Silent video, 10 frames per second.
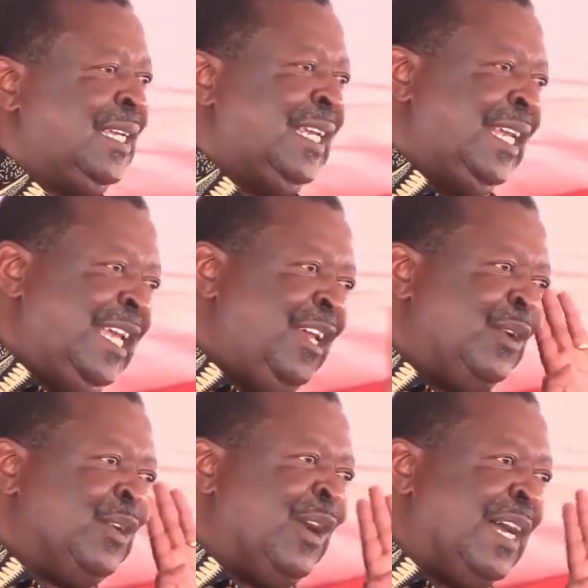
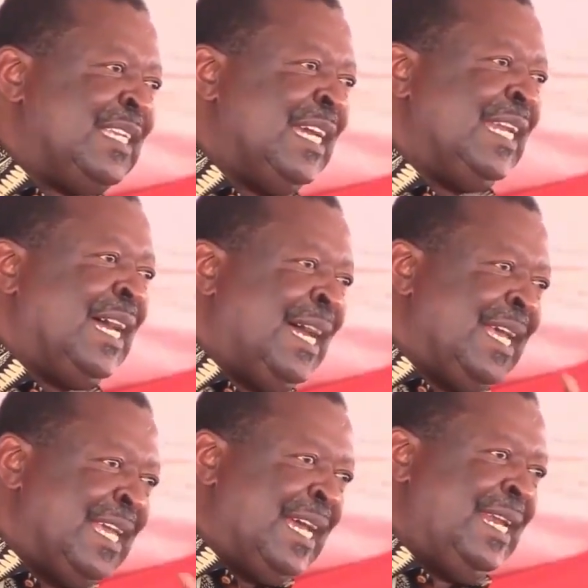Hiyo ndio agenda
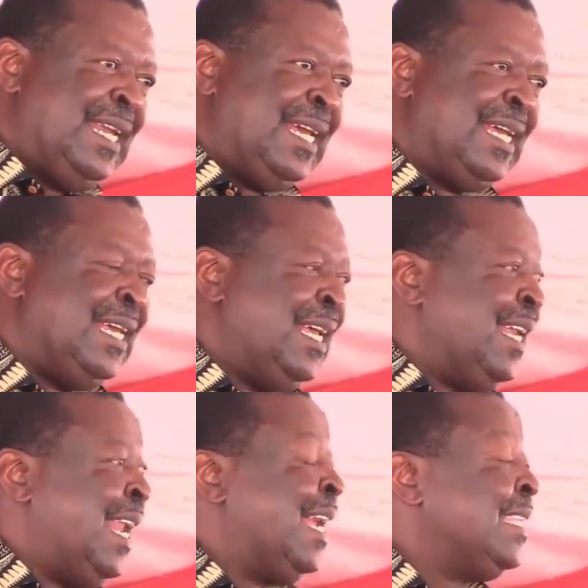ya nne.
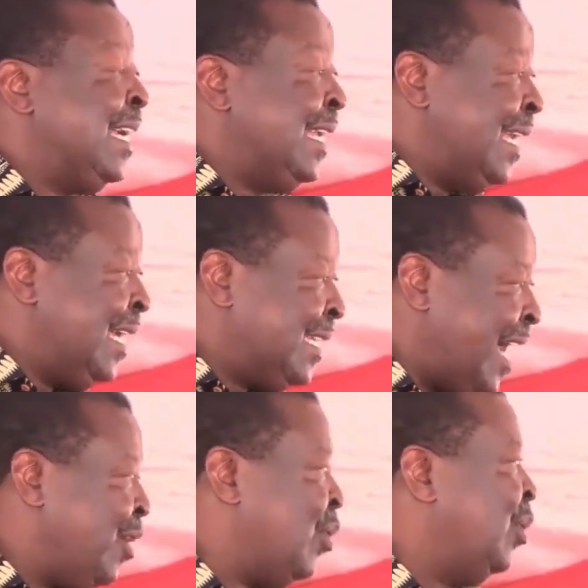Na agenda ya
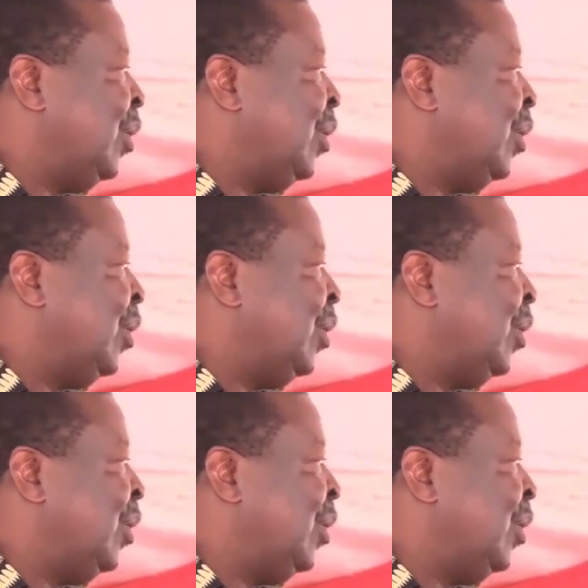tano,